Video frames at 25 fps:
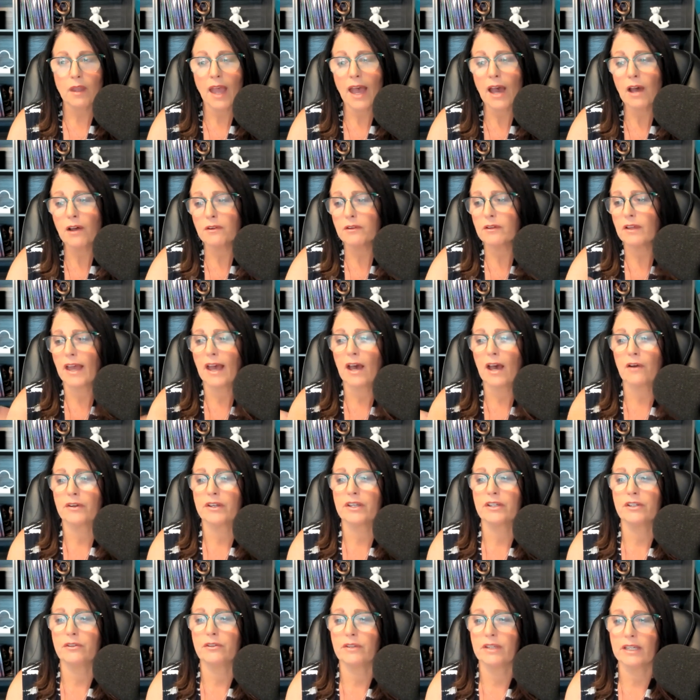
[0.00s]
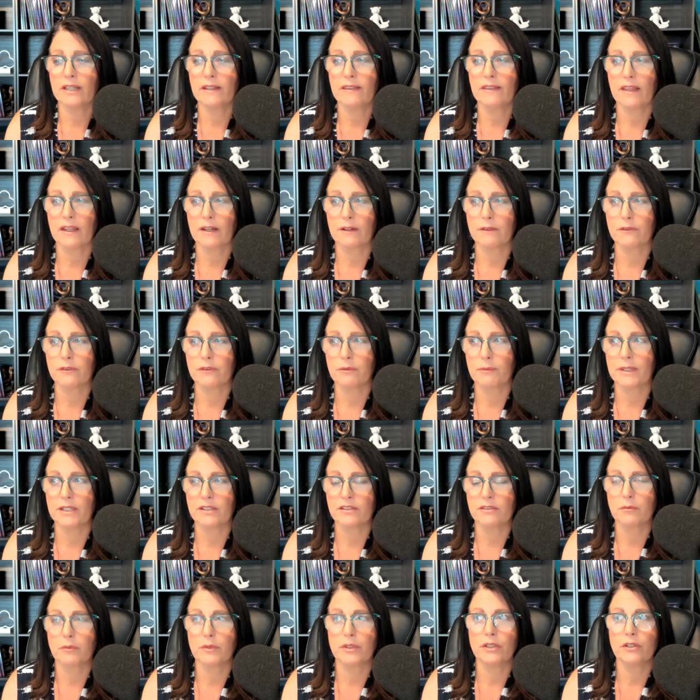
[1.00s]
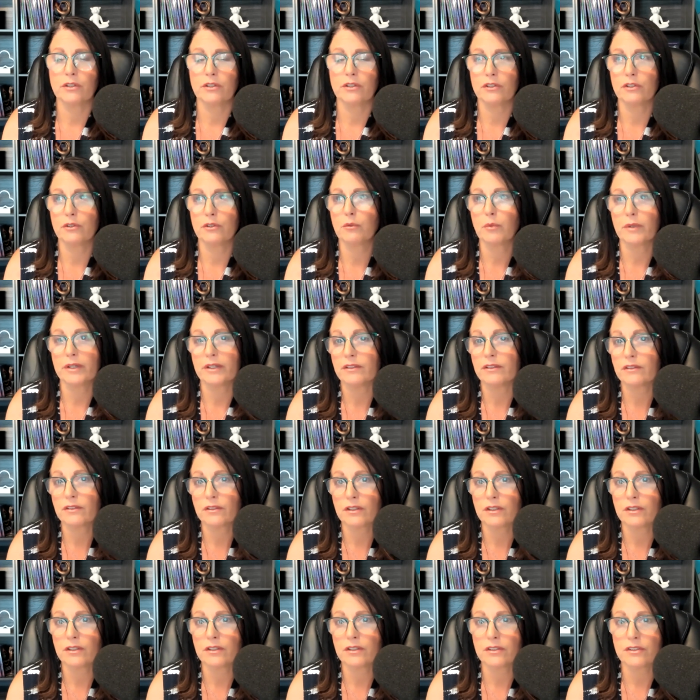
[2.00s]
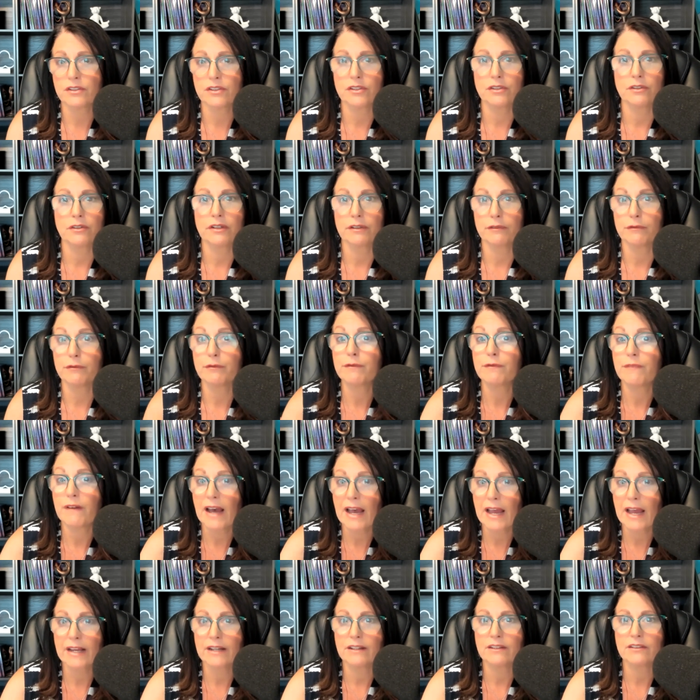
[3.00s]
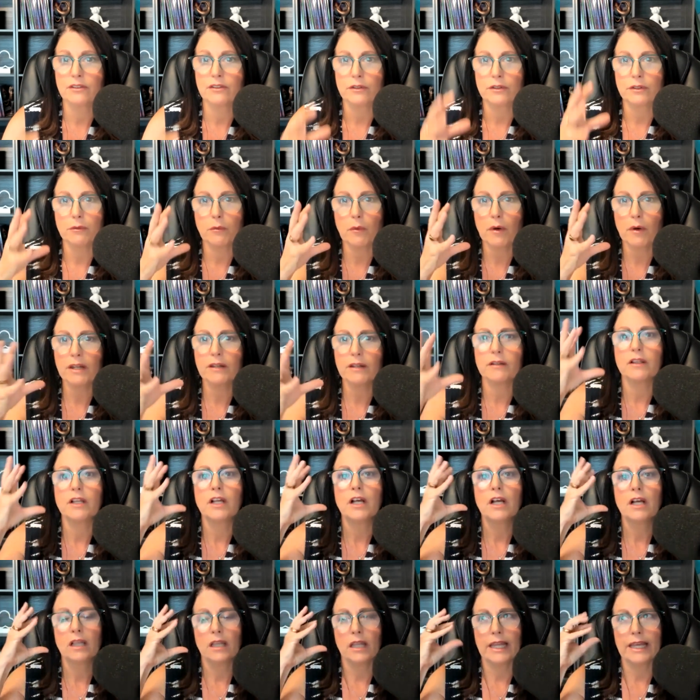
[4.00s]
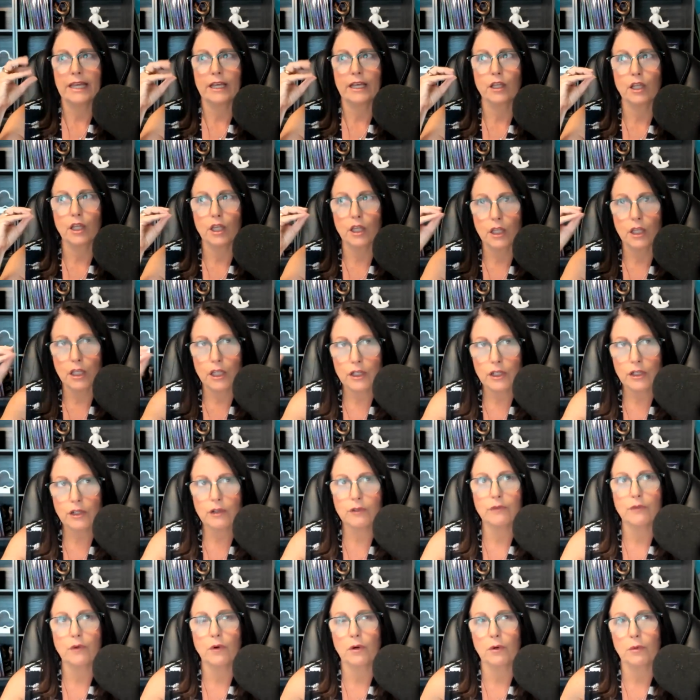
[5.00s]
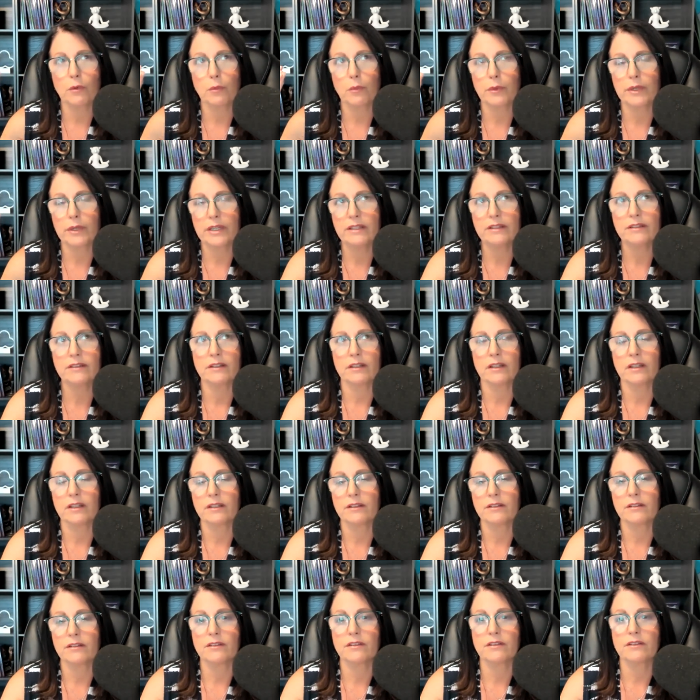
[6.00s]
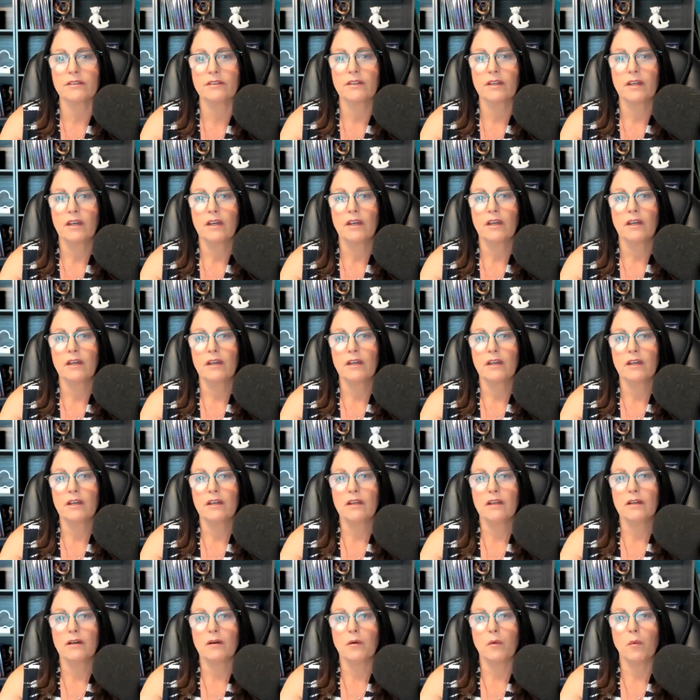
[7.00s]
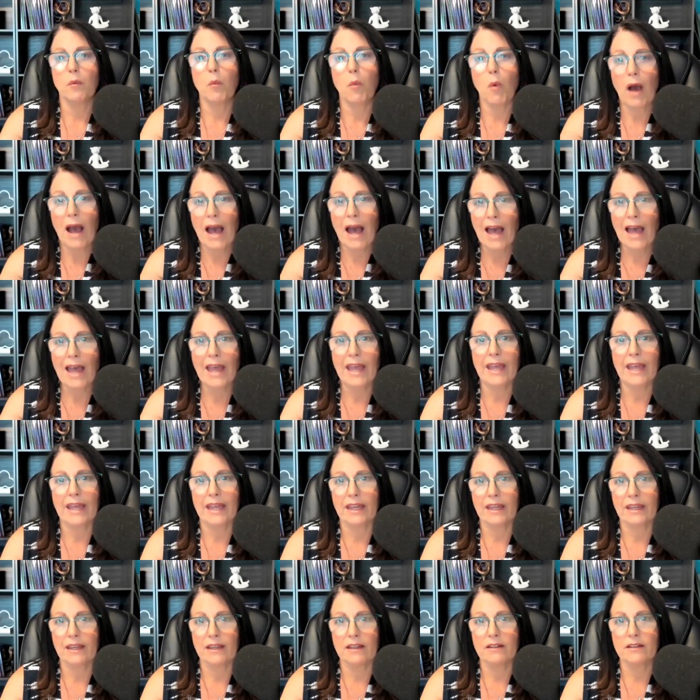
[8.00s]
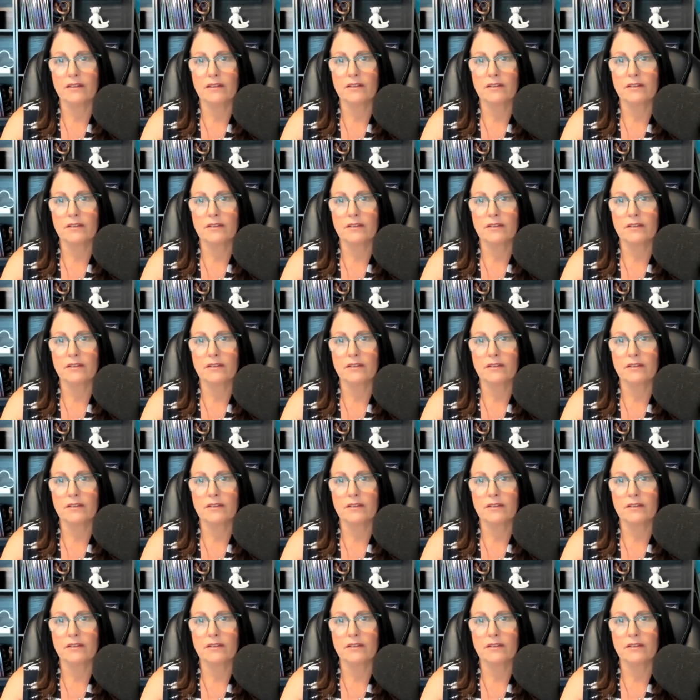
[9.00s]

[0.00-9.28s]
how how can you get that information well you can do research you can find so you want to like look for reasons why